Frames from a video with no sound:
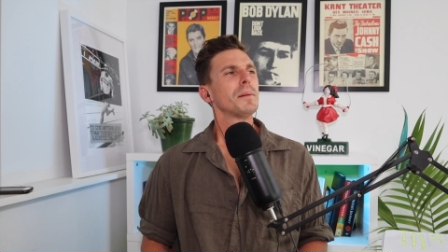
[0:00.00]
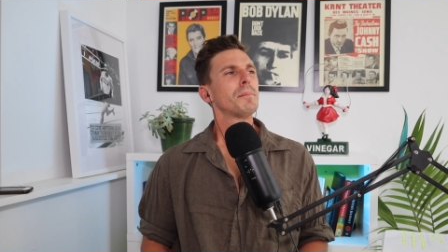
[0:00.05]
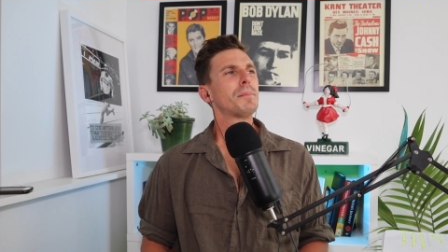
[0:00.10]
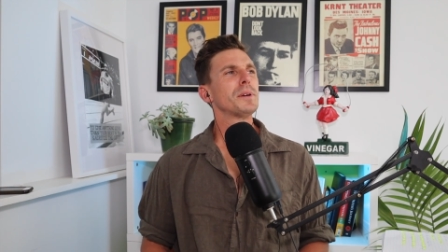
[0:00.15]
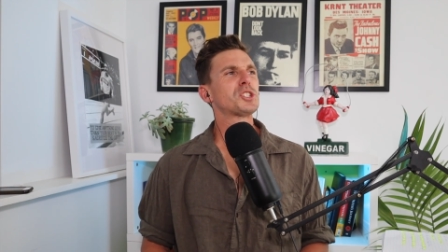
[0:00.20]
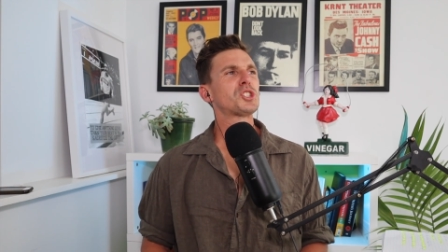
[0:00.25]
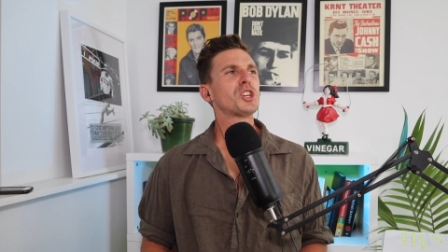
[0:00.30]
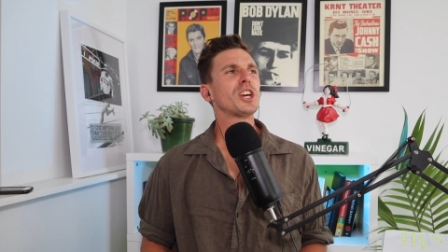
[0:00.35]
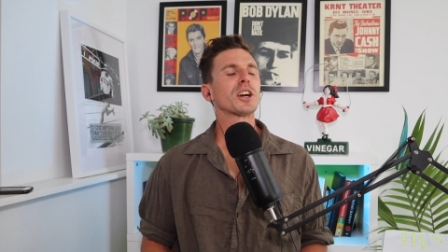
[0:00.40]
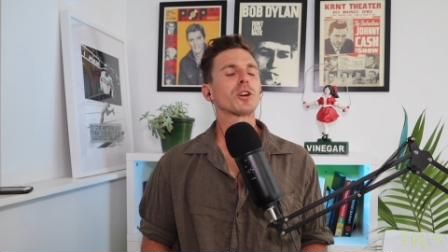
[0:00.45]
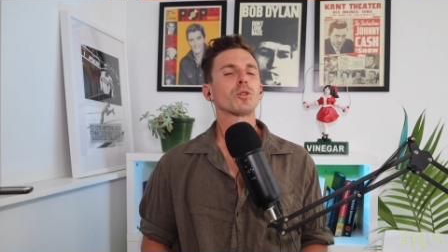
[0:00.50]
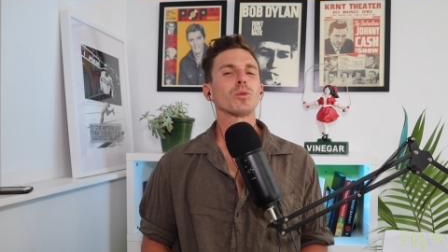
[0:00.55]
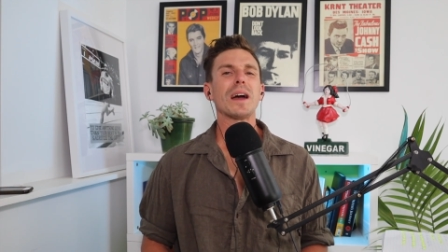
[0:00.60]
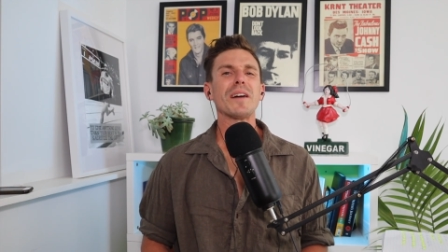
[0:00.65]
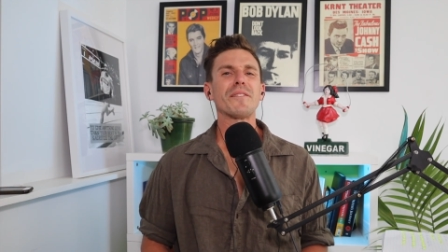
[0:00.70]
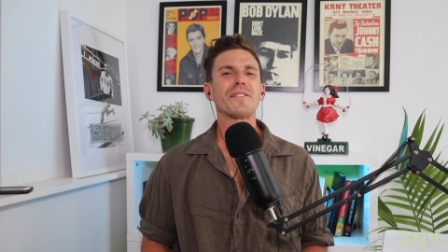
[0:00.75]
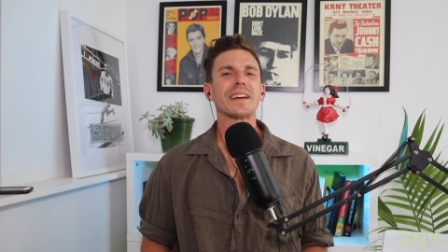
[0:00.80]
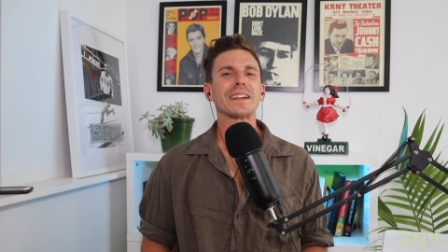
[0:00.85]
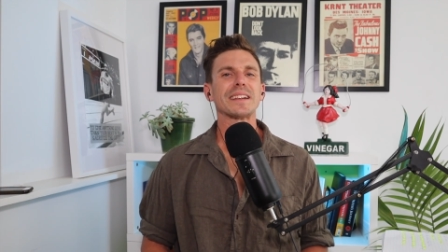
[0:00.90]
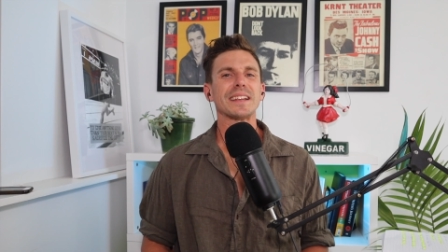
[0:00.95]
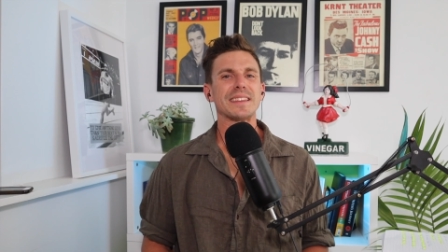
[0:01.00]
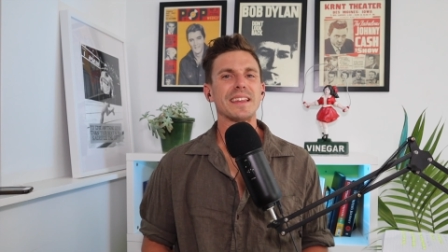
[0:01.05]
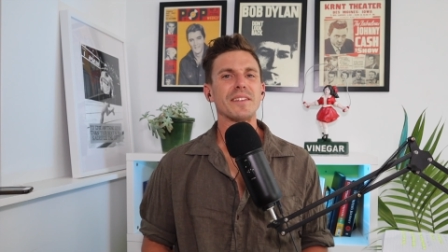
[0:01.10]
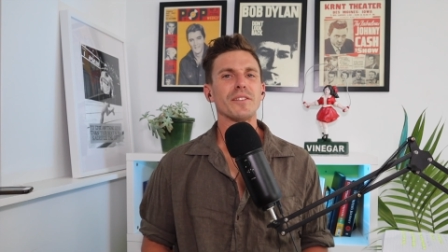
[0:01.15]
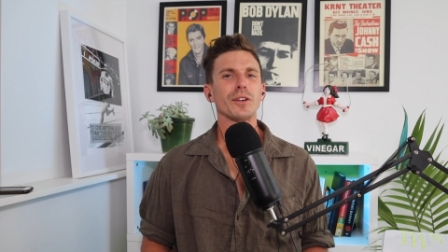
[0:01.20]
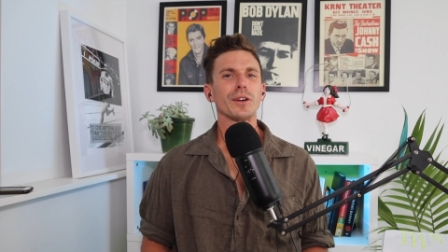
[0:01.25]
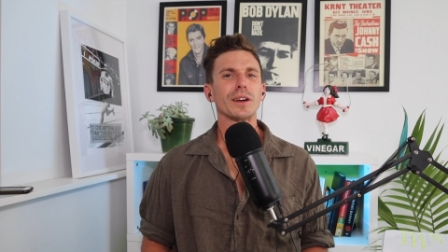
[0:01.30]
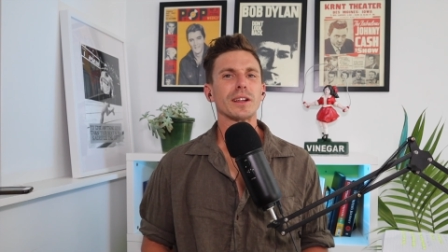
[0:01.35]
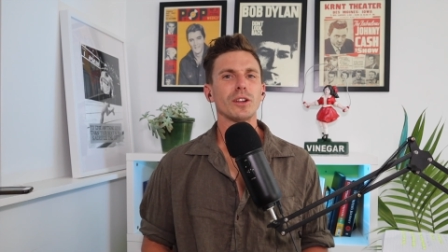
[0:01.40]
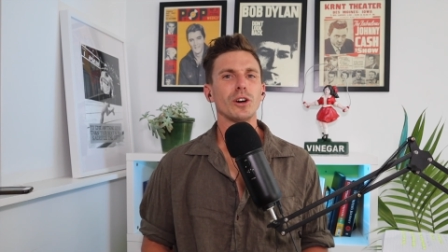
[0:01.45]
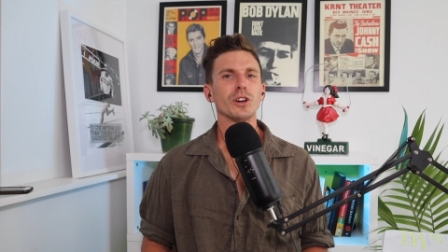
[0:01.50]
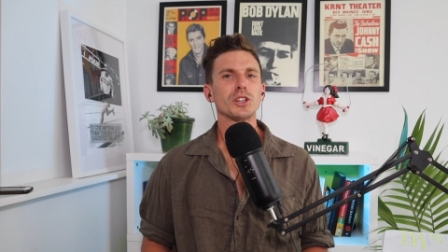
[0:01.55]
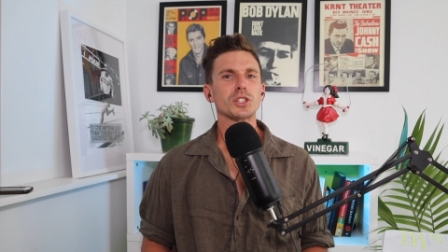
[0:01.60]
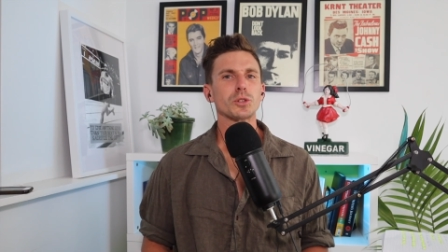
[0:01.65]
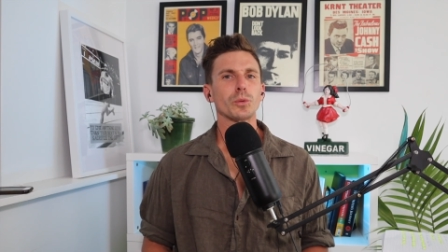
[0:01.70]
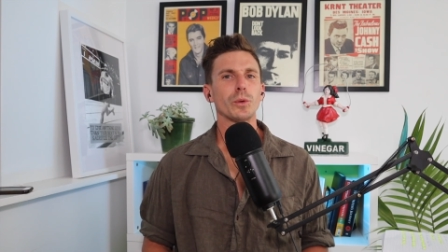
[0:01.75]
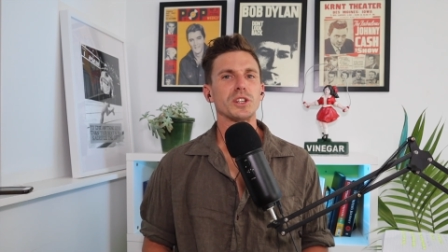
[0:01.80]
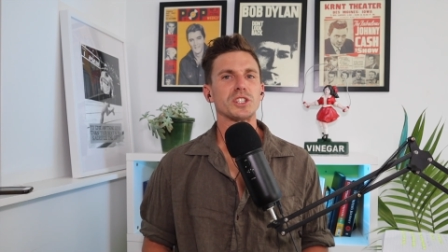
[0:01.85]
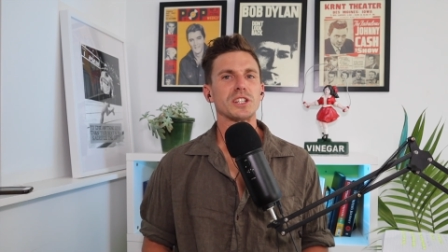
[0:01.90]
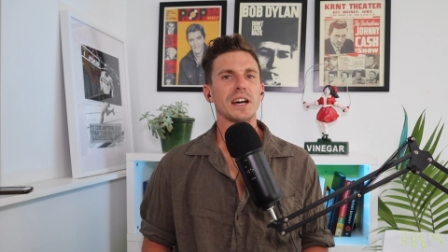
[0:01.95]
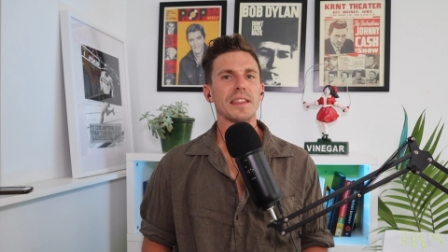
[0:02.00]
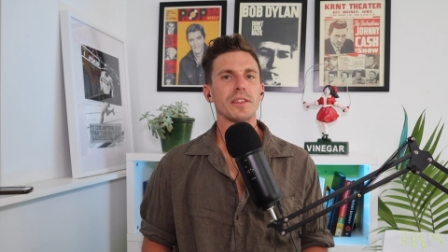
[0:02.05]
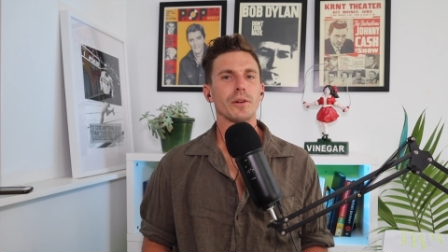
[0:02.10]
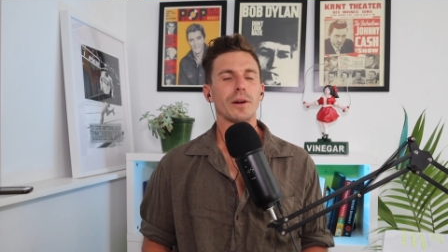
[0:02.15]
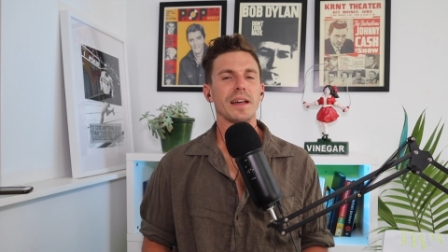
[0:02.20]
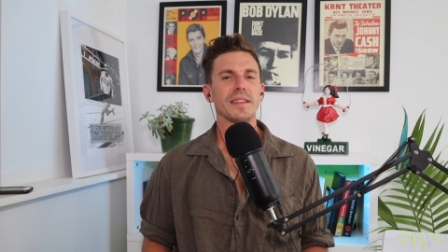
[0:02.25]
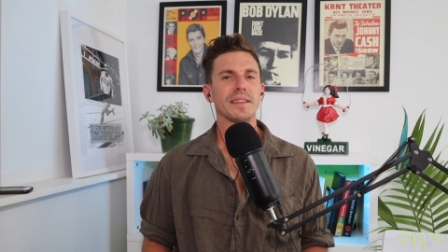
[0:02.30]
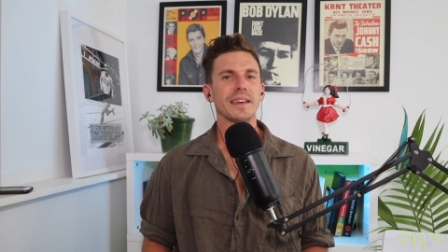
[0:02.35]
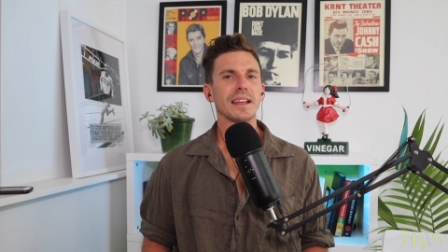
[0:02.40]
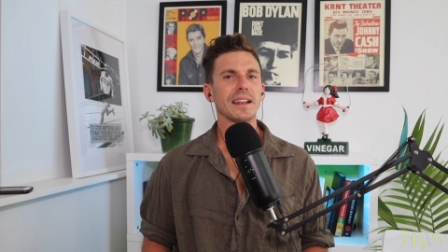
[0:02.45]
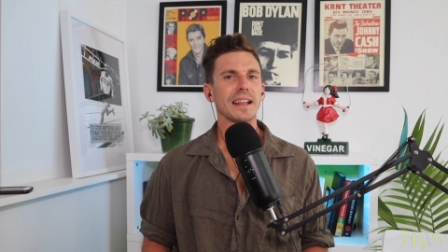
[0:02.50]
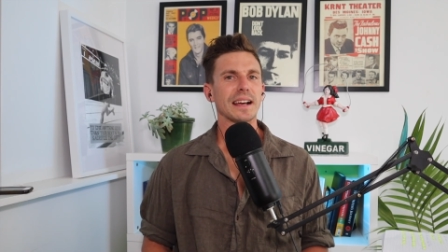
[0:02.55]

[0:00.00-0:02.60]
but geographically, they're very close to each other, aren't they?